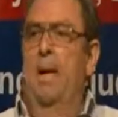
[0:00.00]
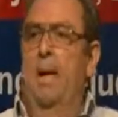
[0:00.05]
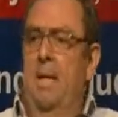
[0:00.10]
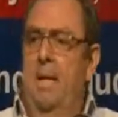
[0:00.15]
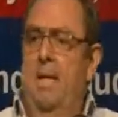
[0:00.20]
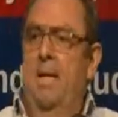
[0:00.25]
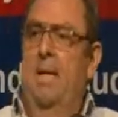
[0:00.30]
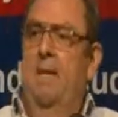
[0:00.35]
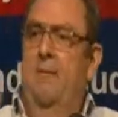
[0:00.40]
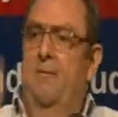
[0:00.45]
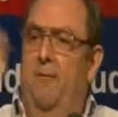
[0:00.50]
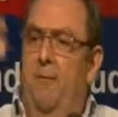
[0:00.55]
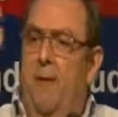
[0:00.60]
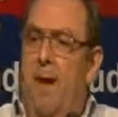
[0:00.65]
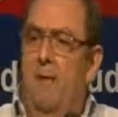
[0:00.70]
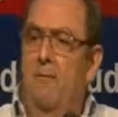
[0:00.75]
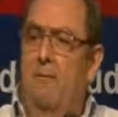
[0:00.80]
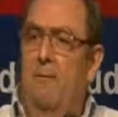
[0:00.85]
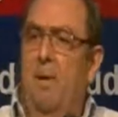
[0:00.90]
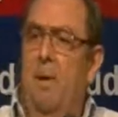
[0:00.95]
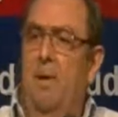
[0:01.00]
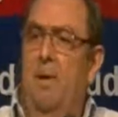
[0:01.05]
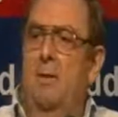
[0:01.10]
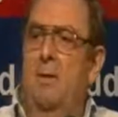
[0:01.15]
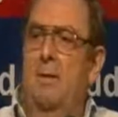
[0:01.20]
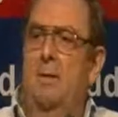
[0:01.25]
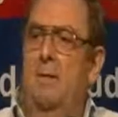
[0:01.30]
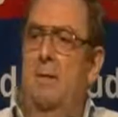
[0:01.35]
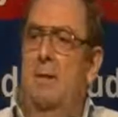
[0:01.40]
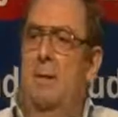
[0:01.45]
And another five
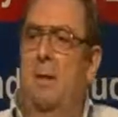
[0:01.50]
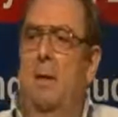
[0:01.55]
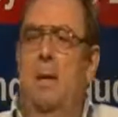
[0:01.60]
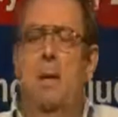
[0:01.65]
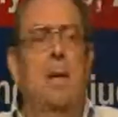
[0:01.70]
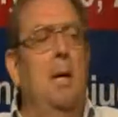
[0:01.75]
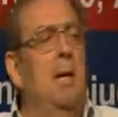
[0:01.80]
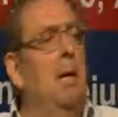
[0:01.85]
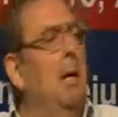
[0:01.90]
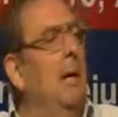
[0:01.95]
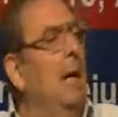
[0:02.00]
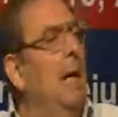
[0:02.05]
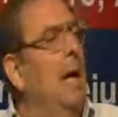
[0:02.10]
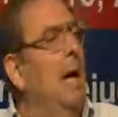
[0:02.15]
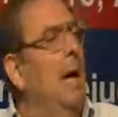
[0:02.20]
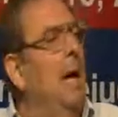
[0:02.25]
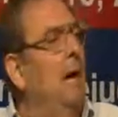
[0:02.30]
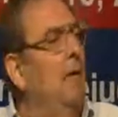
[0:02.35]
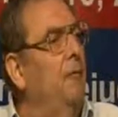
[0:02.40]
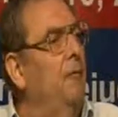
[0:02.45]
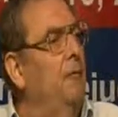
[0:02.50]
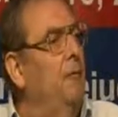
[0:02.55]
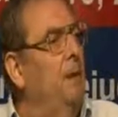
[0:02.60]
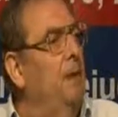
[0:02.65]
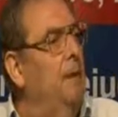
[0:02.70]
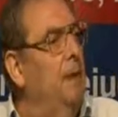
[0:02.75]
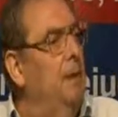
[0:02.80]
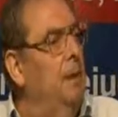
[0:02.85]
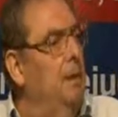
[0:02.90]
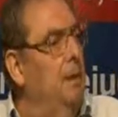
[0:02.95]
millions have
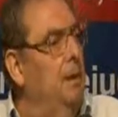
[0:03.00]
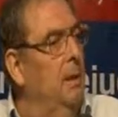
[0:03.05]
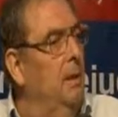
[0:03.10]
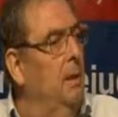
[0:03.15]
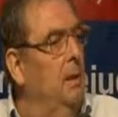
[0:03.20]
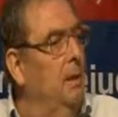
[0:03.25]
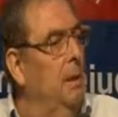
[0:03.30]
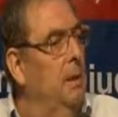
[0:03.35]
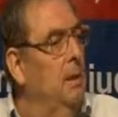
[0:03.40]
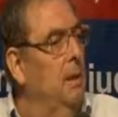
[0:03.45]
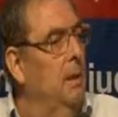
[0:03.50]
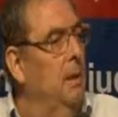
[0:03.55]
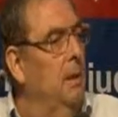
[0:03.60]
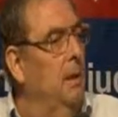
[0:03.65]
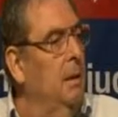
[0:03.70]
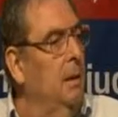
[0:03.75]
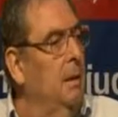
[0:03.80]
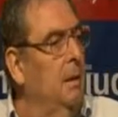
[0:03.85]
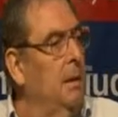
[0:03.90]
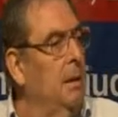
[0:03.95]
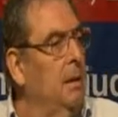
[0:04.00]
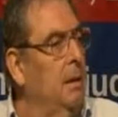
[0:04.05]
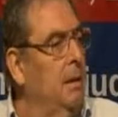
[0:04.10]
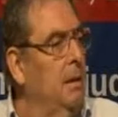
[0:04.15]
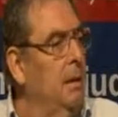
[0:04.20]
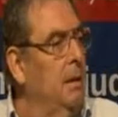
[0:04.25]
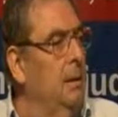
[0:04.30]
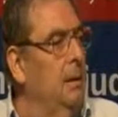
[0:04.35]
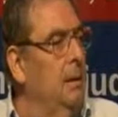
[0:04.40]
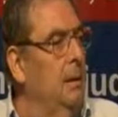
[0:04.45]
in, in,
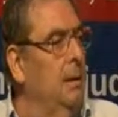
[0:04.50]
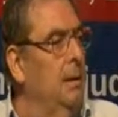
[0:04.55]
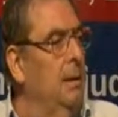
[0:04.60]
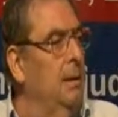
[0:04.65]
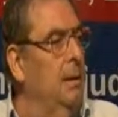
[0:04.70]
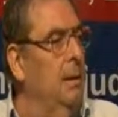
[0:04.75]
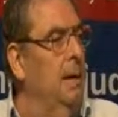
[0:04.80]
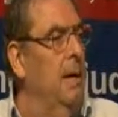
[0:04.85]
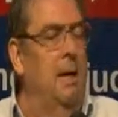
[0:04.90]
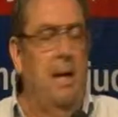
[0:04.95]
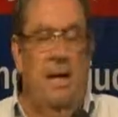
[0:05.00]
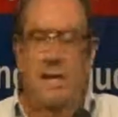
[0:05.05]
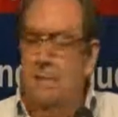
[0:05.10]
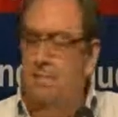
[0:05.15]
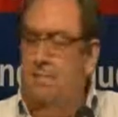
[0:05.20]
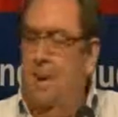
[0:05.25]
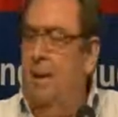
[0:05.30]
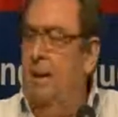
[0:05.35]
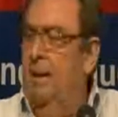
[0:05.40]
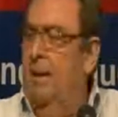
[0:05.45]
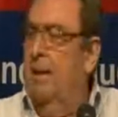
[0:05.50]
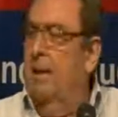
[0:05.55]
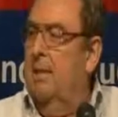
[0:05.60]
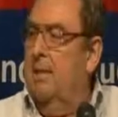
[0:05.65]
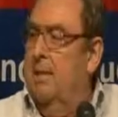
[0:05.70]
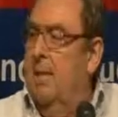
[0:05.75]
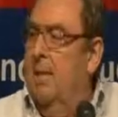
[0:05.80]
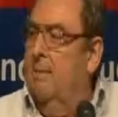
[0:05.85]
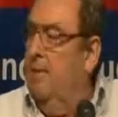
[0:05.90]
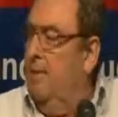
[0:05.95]
in, uh, uh, are expecting the
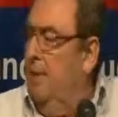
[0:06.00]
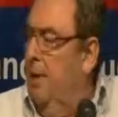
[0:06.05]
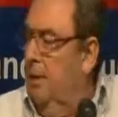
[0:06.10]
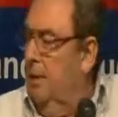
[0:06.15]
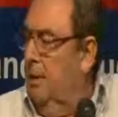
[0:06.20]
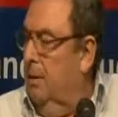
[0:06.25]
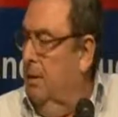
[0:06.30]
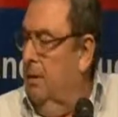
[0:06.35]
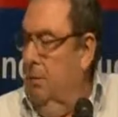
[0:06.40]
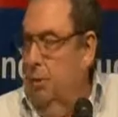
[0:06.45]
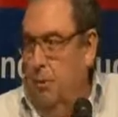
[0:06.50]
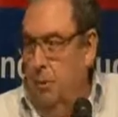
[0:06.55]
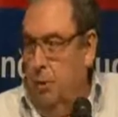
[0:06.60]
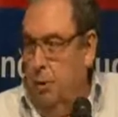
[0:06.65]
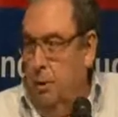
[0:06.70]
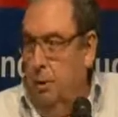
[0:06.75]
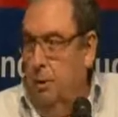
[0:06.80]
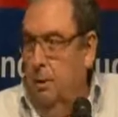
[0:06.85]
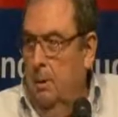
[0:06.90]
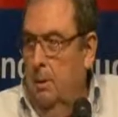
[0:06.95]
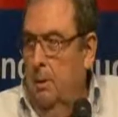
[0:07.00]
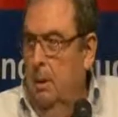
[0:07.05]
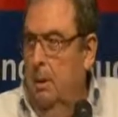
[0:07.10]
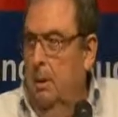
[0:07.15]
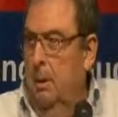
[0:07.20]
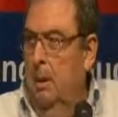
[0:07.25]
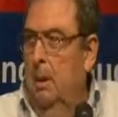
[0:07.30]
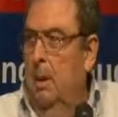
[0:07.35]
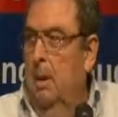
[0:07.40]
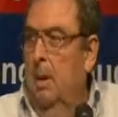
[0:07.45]
same fate in the future.
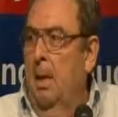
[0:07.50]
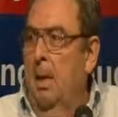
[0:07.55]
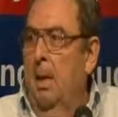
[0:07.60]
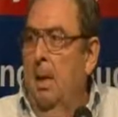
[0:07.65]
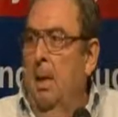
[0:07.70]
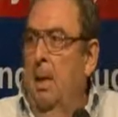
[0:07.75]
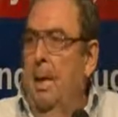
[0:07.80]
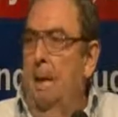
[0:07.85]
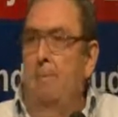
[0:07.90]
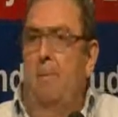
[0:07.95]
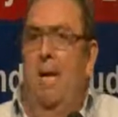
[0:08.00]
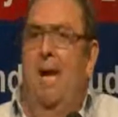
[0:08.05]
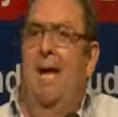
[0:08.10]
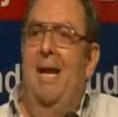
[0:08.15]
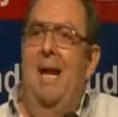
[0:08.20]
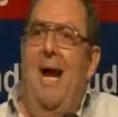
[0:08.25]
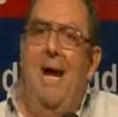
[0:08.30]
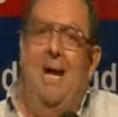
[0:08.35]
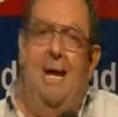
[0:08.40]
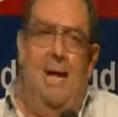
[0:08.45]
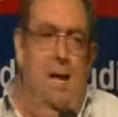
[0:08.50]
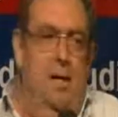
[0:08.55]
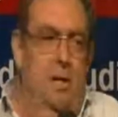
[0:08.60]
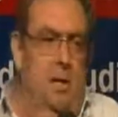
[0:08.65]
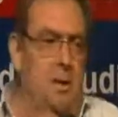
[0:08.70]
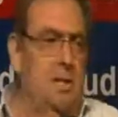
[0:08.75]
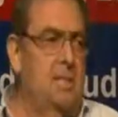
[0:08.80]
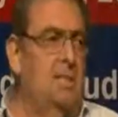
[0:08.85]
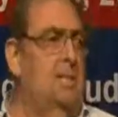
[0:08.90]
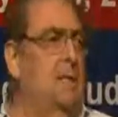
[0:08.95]
And I
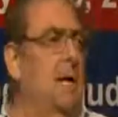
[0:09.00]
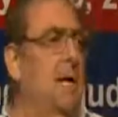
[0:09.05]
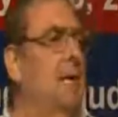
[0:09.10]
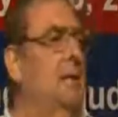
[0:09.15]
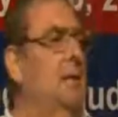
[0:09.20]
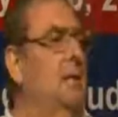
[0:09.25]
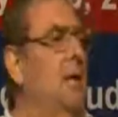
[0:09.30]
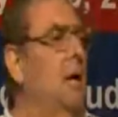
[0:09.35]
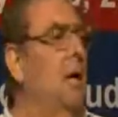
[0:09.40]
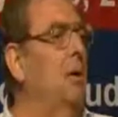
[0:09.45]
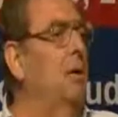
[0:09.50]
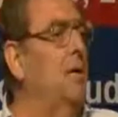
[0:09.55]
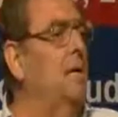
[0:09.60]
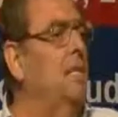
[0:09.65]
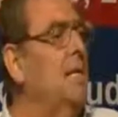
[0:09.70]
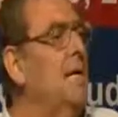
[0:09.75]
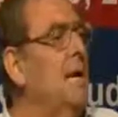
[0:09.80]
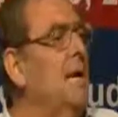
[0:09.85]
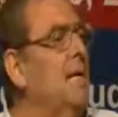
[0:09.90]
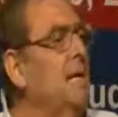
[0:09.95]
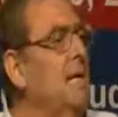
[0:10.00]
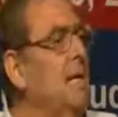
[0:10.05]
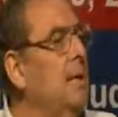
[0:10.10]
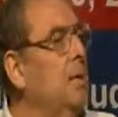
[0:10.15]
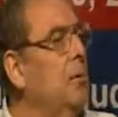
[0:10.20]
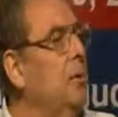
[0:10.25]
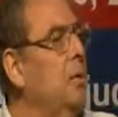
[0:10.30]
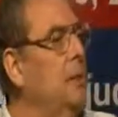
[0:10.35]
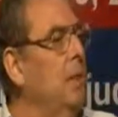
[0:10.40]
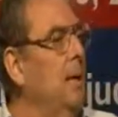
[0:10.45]
cannot start now discussing
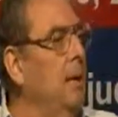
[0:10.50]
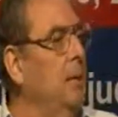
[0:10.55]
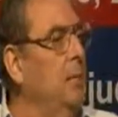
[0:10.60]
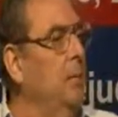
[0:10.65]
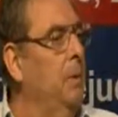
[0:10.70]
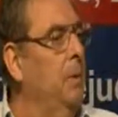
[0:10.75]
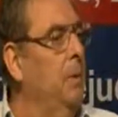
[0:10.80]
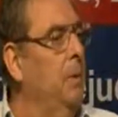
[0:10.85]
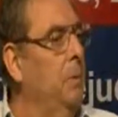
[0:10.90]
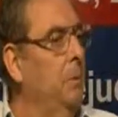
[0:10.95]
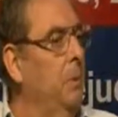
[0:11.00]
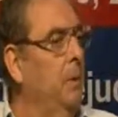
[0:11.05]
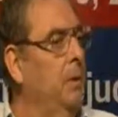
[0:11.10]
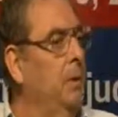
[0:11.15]
with, uh, with,